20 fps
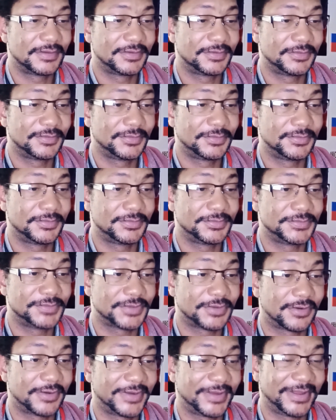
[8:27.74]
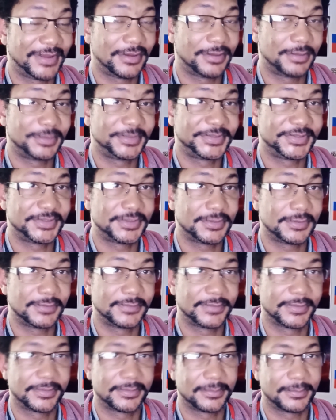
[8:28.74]
who's already helped to
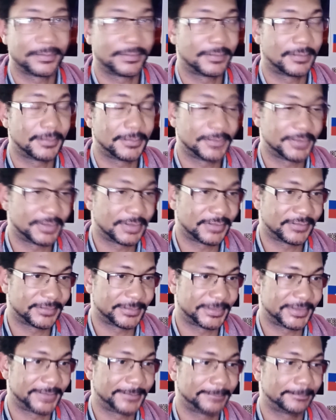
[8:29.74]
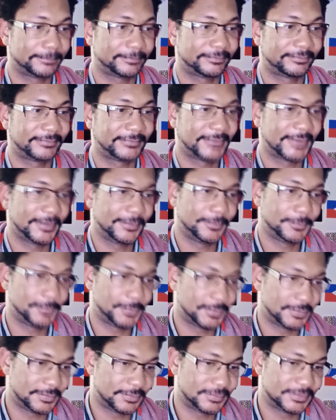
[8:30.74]
overthrow their own government,
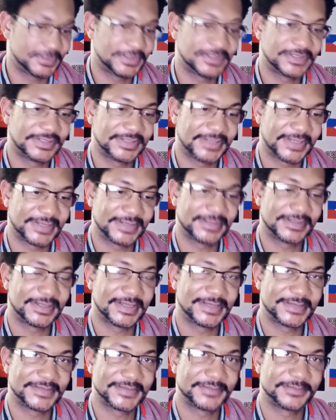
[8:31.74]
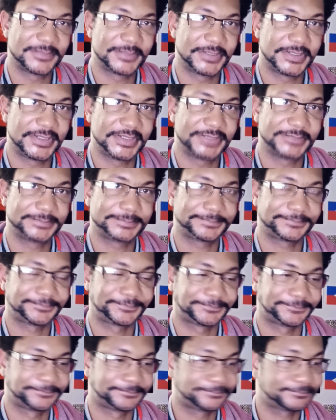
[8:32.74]
will collect lots of money
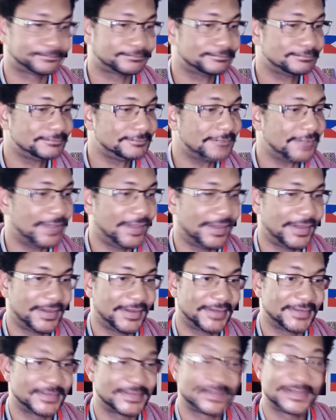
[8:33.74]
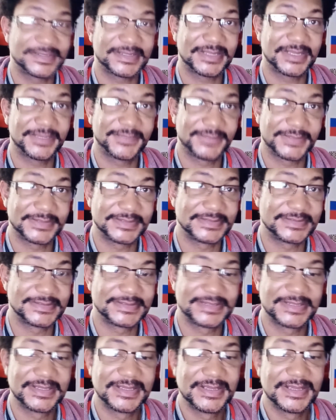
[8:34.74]
and stipends,
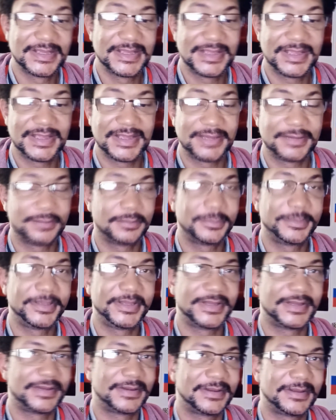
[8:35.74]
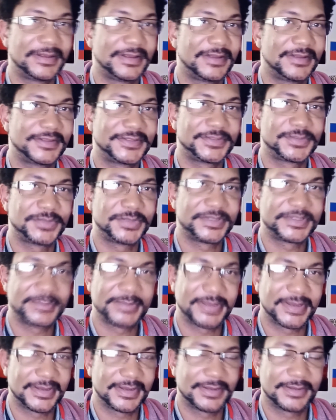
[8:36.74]
and it'll be on a Swiss
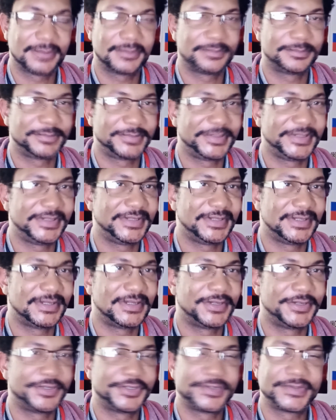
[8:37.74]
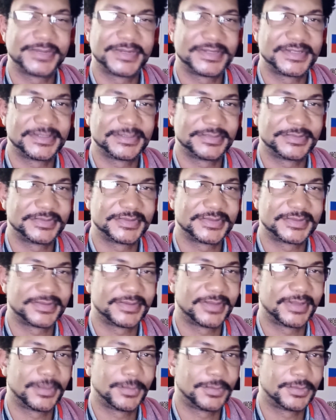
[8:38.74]
bank. It'll be untraceable, so
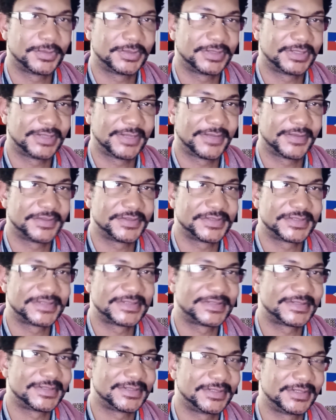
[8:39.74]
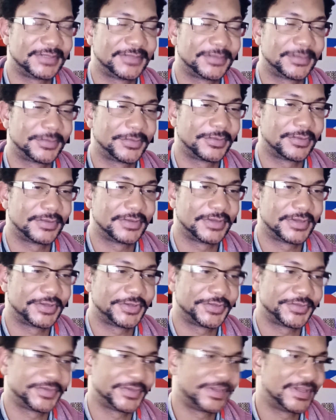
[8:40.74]
they won't look like they're just stealing from their own
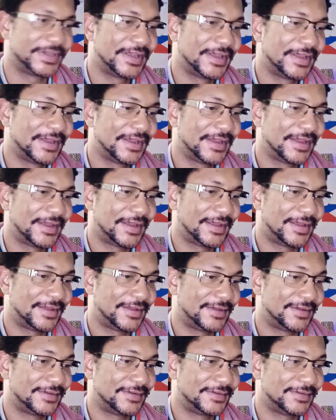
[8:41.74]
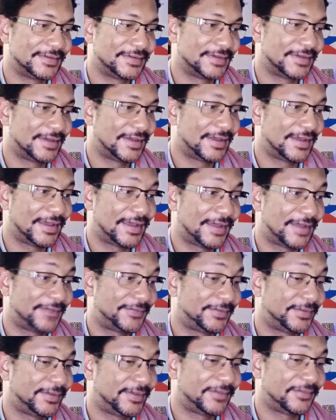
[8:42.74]
country. And
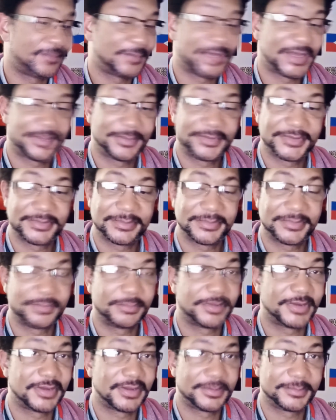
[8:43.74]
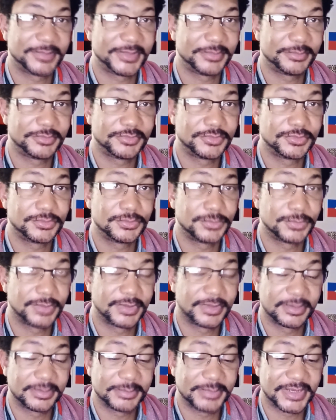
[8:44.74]
after they've mopped up the brown people who were
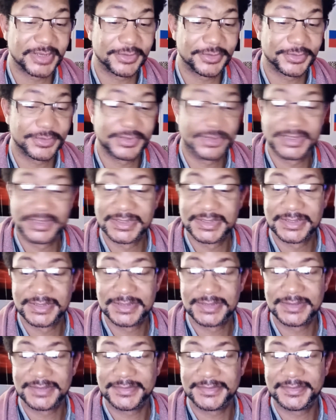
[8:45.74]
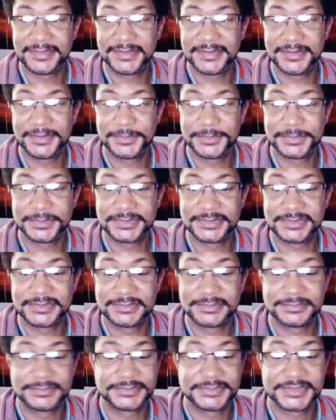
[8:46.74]
in power, they will
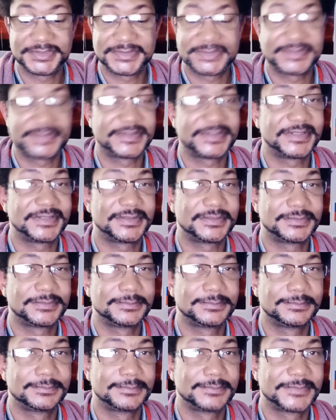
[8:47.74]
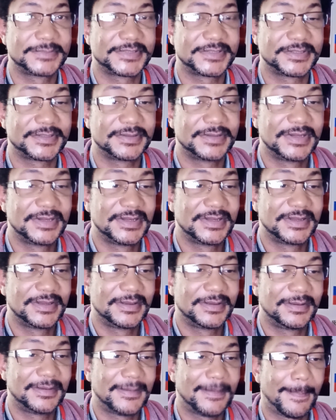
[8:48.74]
just steal. So
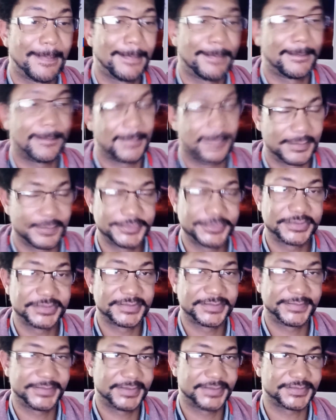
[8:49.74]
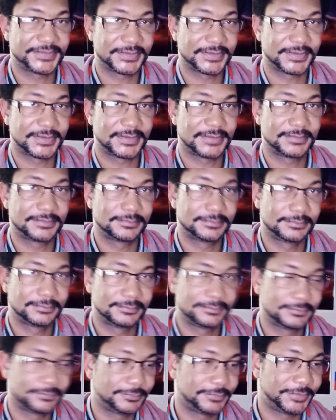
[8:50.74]
hundreds of years ago,
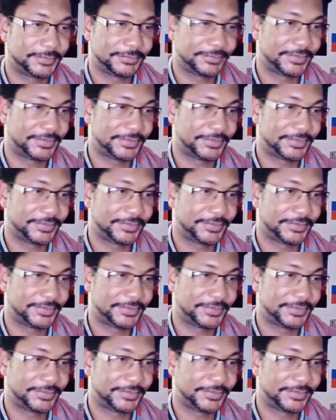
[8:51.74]
we would